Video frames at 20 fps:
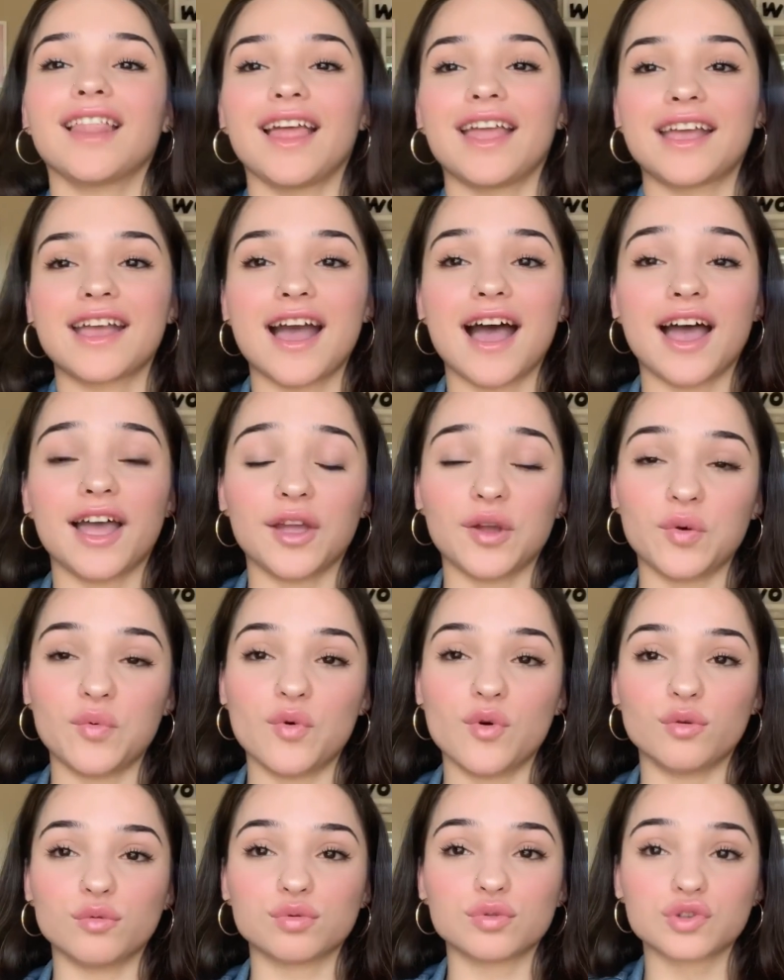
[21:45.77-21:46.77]
Like, I
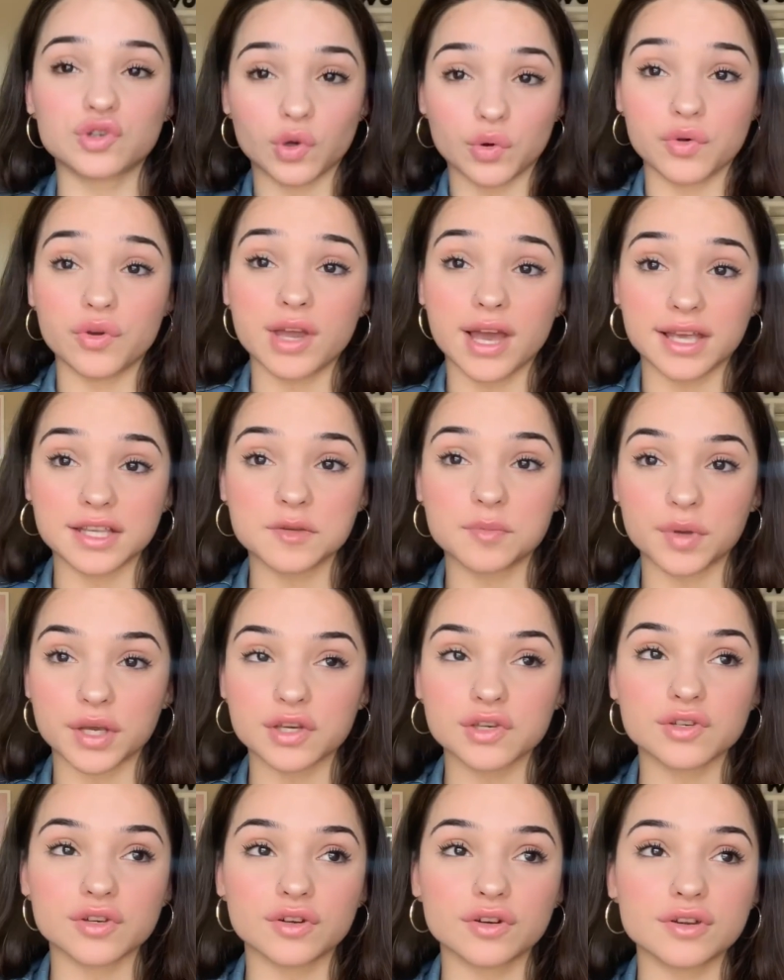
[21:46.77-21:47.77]
will show you guys
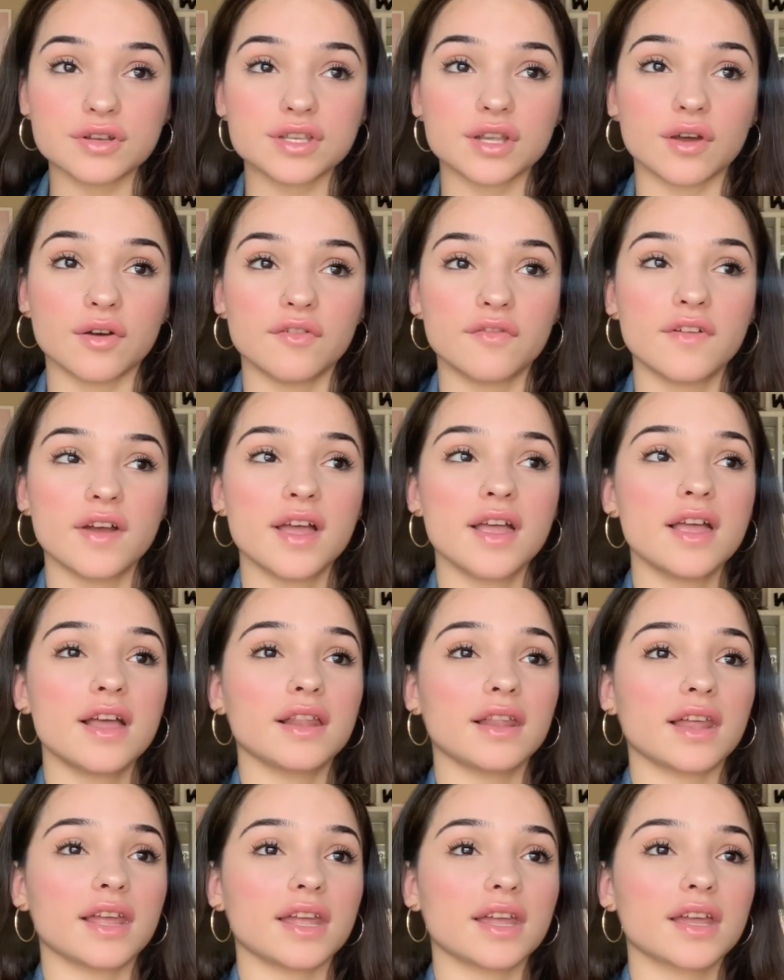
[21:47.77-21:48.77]
pictures of
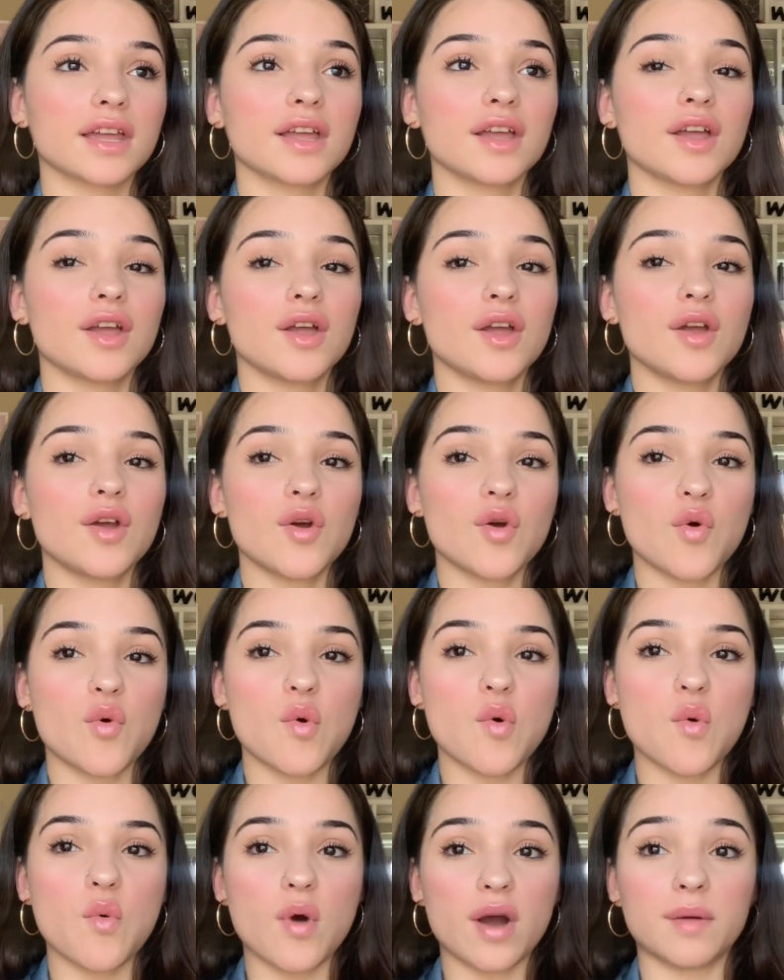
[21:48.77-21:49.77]
like
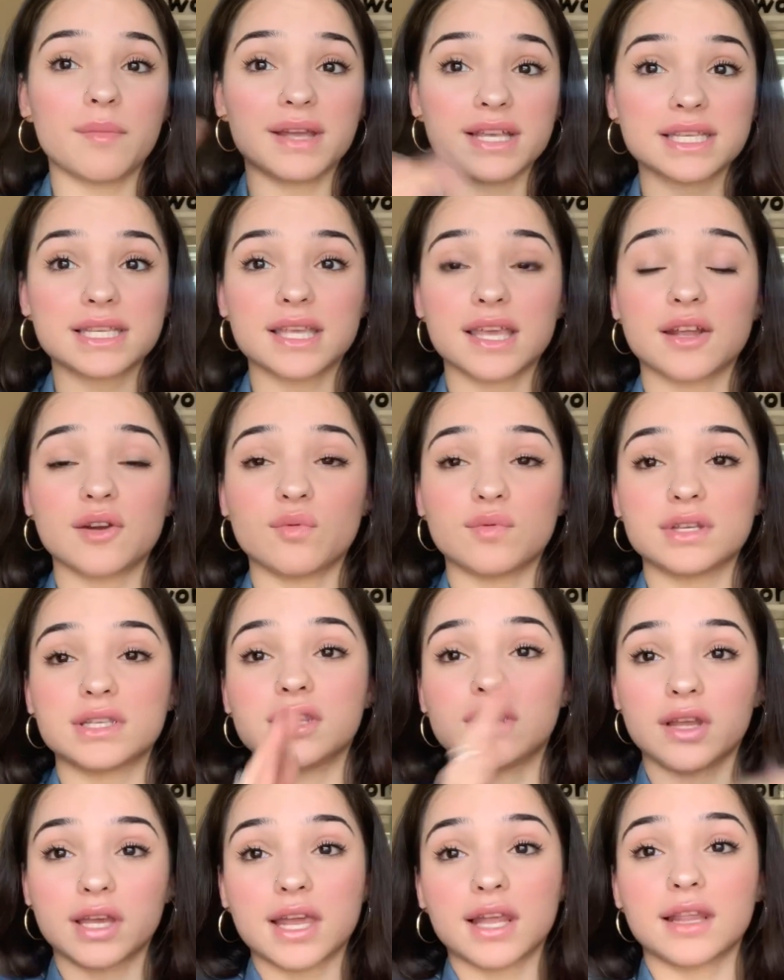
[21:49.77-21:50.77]
what my skin
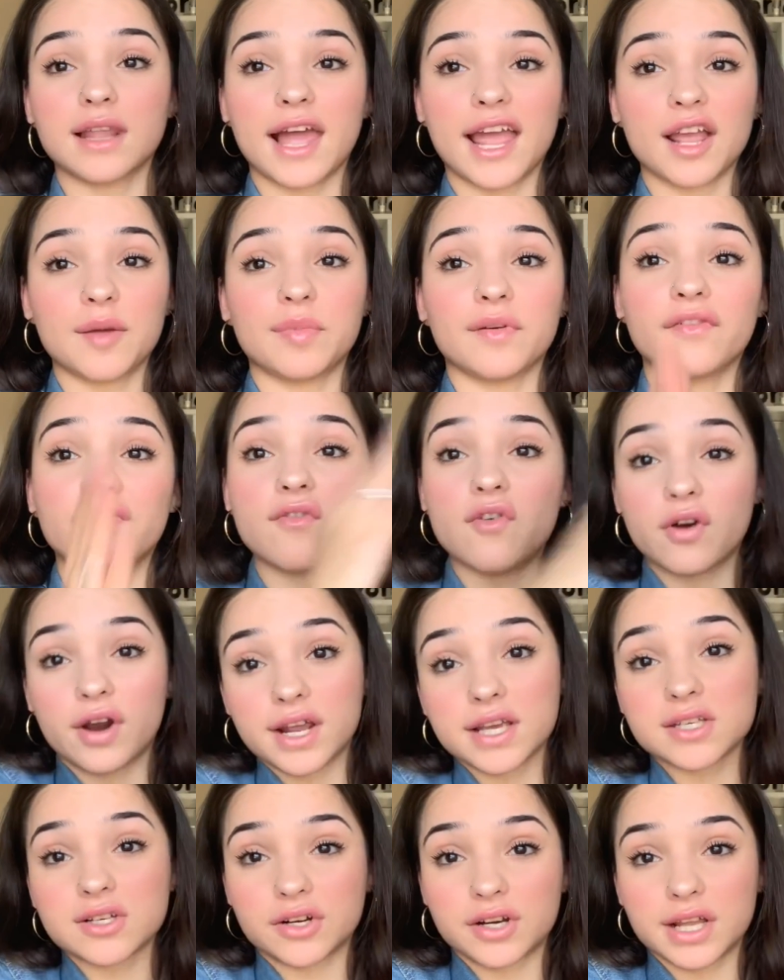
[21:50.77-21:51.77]
was looking like before
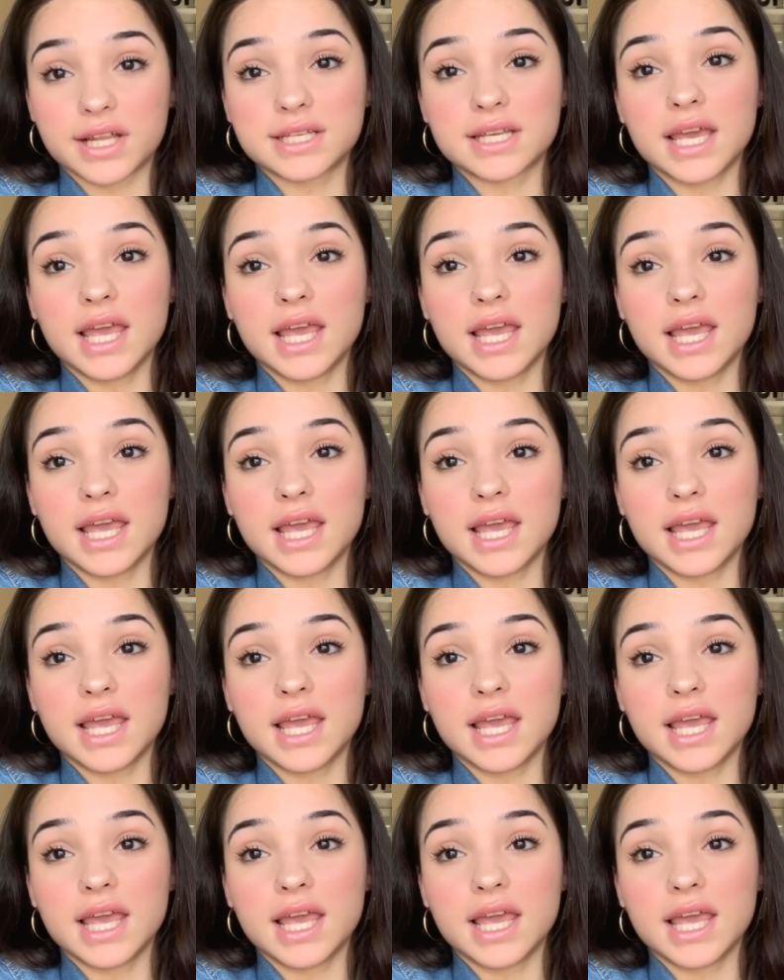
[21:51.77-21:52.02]
I started